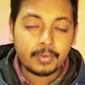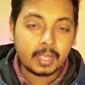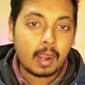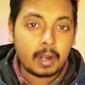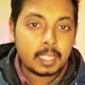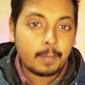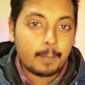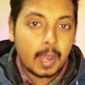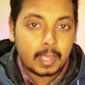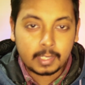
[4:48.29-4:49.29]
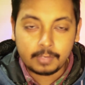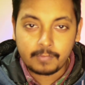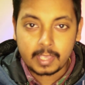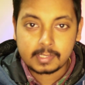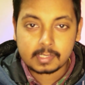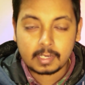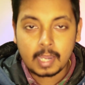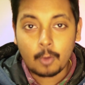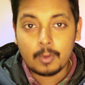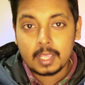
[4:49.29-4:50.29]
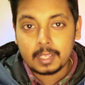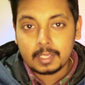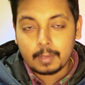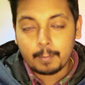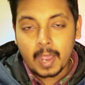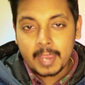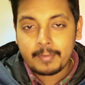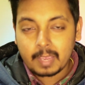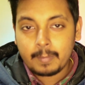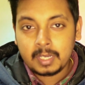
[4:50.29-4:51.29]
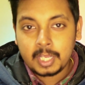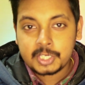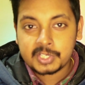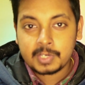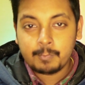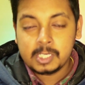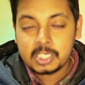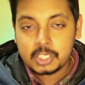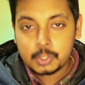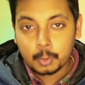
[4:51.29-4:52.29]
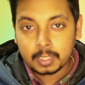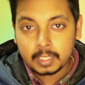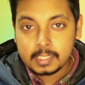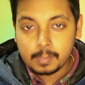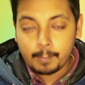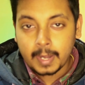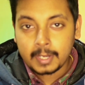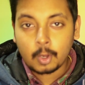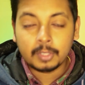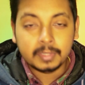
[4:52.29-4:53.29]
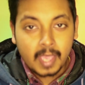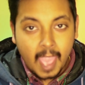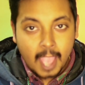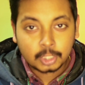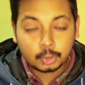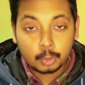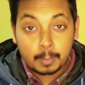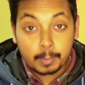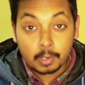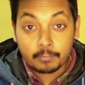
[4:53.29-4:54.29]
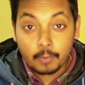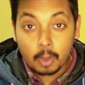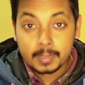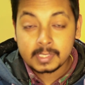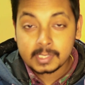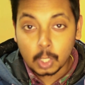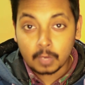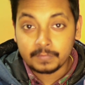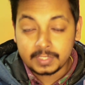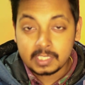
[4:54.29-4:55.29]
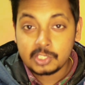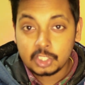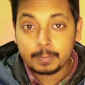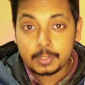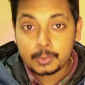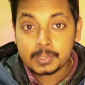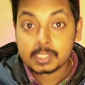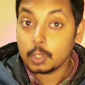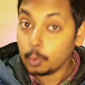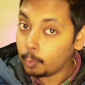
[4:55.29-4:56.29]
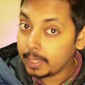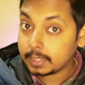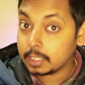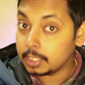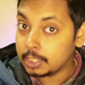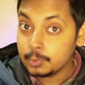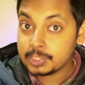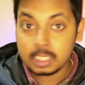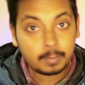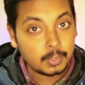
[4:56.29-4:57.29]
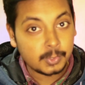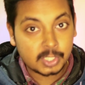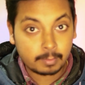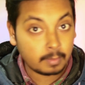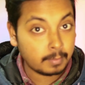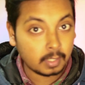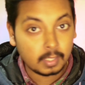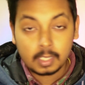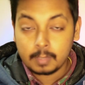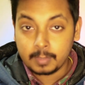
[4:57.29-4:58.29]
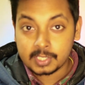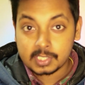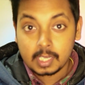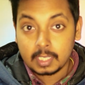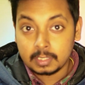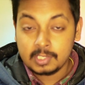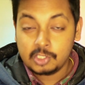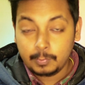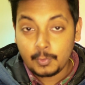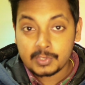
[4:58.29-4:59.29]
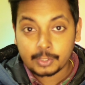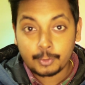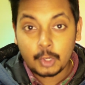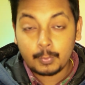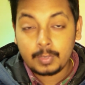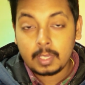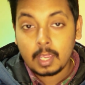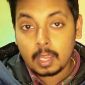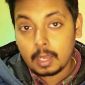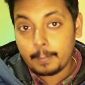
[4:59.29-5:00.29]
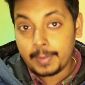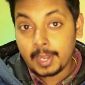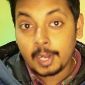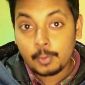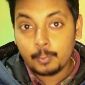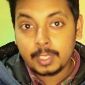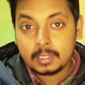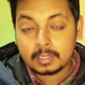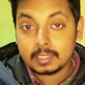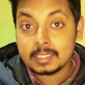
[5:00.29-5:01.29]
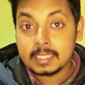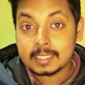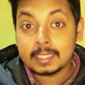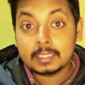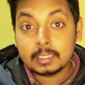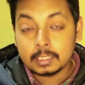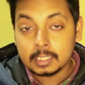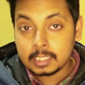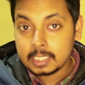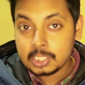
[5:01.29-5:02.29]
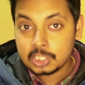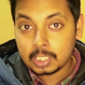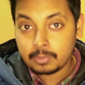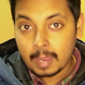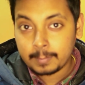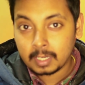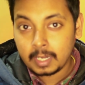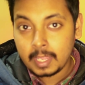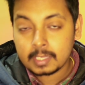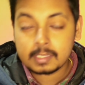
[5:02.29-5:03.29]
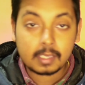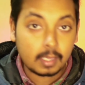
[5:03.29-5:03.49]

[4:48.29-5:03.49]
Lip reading: regarding buying advice. Now, buying recommendation will totally depend on the actual performance of these GPUs with new CPUs, remember, because These GPUs are going to be paired with Intel 13th Gen Raptor Lake